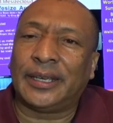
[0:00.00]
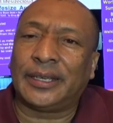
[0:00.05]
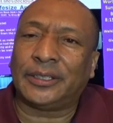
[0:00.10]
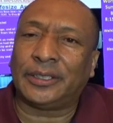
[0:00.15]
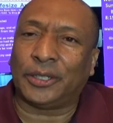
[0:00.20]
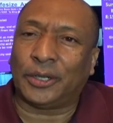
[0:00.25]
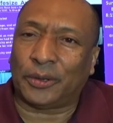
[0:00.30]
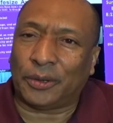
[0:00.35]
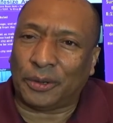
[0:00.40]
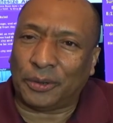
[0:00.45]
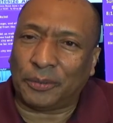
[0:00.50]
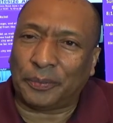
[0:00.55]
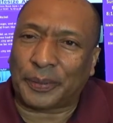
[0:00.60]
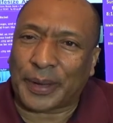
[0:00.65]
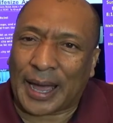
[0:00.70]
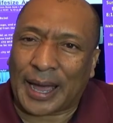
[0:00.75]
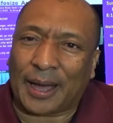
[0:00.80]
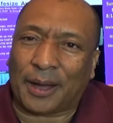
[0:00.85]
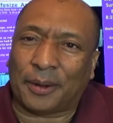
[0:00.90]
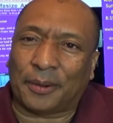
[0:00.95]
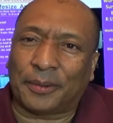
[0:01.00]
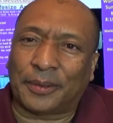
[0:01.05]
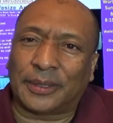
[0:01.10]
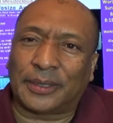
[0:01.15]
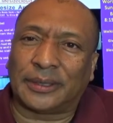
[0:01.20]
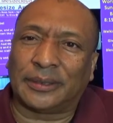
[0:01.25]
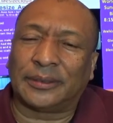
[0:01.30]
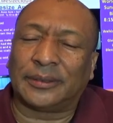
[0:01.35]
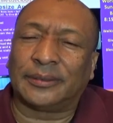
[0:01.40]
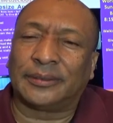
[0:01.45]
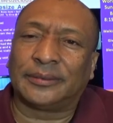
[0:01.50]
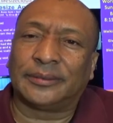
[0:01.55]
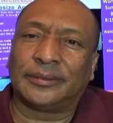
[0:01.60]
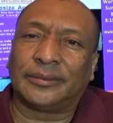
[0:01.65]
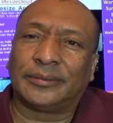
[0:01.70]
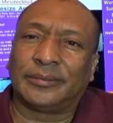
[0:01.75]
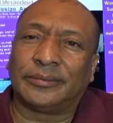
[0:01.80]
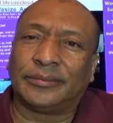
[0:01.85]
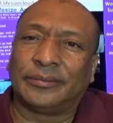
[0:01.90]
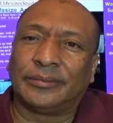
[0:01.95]
your own power,
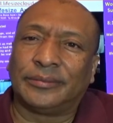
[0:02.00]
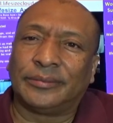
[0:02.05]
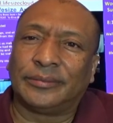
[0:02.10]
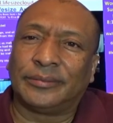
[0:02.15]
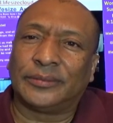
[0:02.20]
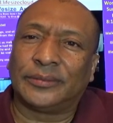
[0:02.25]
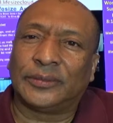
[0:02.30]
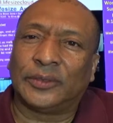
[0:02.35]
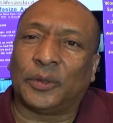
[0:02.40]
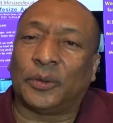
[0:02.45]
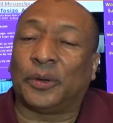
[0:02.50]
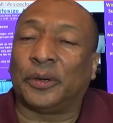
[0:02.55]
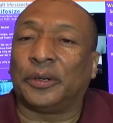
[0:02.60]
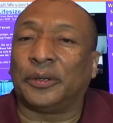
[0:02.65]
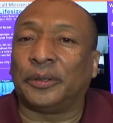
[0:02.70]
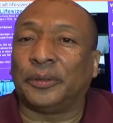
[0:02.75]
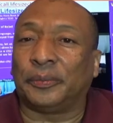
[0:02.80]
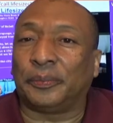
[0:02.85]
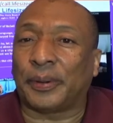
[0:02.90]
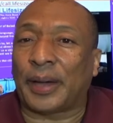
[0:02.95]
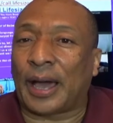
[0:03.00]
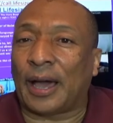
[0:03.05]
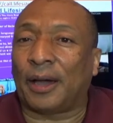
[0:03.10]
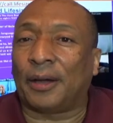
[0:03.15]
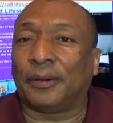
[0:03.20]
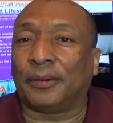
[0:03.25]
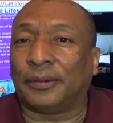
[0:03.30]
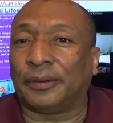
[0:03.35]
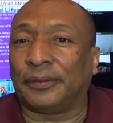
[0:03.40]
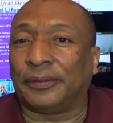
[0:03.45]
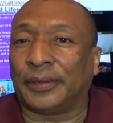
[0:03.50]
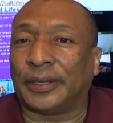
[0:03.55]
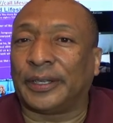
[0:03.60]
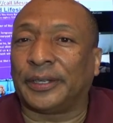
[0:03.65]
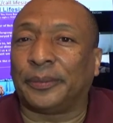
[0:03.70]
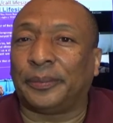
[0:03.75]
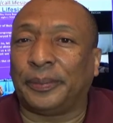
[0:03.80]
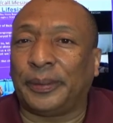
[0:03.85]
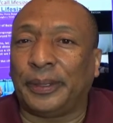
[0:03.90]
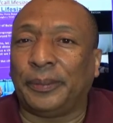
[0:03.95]
or the power of
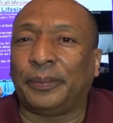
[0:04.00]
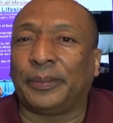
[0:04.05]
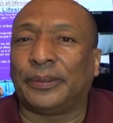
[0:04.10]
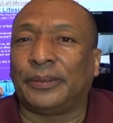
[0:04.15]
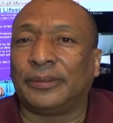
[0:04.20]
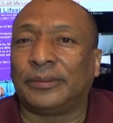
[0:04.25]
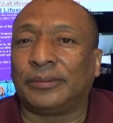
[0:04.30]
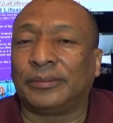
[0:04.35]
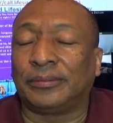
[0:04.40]
other people.